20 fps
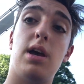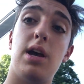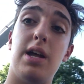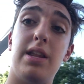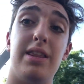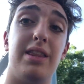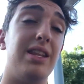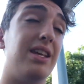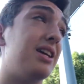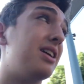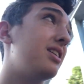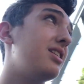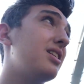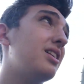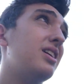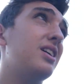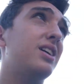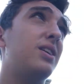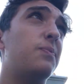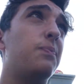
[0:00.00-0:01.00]
And then
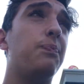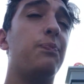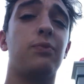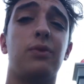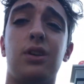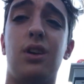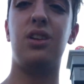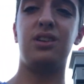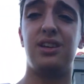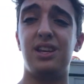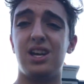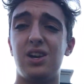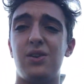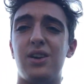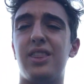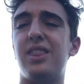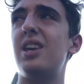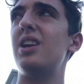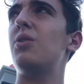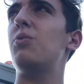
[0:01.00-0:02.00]
now I
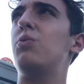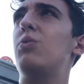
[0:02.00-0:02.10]
think